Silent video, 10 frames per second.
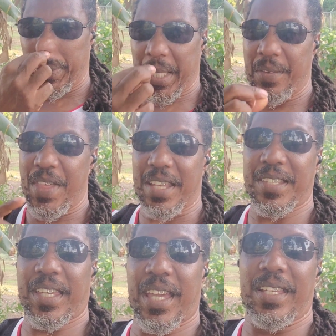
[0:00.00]
And if that's
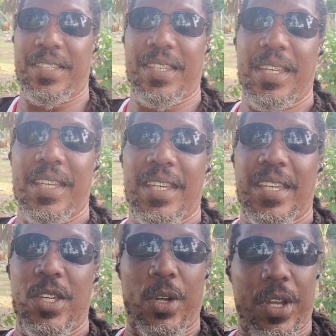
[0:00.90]
the case,
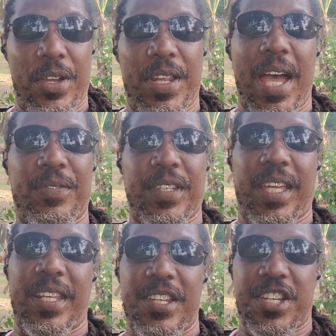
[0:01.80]
you're going to have to
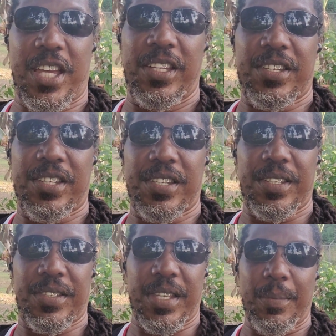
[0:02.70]
get it changed
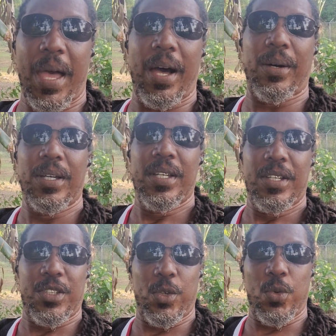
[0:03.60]
somehow
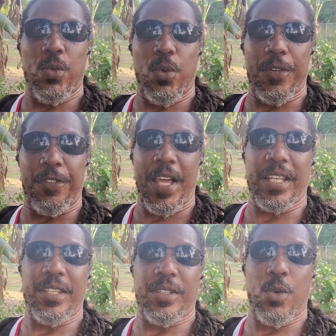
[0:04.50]
to
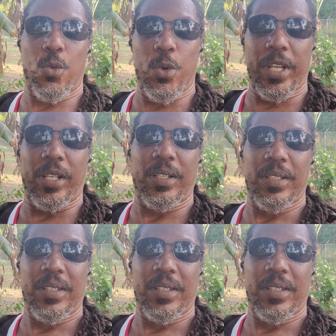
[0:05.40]
reflect the real